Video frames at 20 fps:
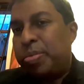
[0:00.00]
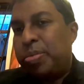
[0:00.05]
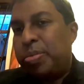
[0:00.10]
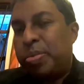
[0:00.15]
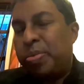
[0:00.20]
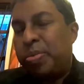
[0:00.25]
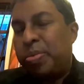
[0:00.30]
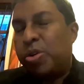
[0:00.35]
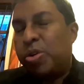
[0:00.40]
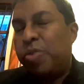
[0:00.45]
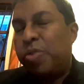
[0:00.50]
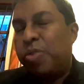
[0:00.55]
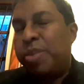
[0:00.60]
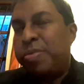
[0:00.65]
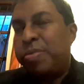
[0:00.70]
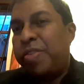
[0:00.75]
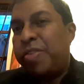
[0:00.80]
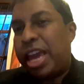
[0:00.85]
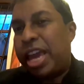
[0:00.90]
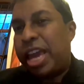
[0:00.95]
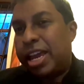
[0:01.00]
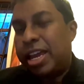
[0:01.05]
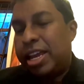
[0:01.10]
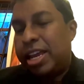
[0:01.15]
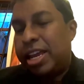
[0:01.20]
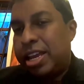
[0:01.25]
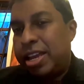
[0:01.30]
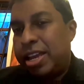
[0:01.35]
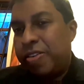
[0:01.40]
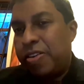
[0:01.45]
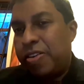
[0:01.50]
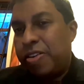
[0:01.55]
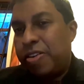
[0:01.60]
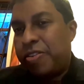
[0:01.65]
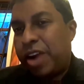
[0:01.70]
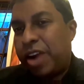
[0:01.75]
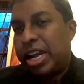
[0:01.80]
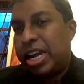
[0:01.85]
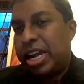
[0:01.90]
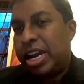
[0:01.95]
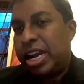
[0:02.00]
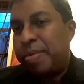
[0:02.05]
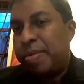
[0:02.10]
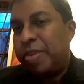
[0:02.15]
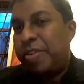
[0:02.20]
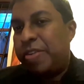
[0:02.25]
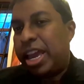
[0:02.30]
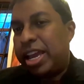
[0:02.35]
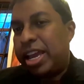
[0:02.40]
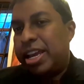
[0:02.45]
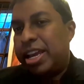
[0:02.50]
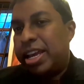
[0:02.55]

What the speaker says: drove him away, frightened him away.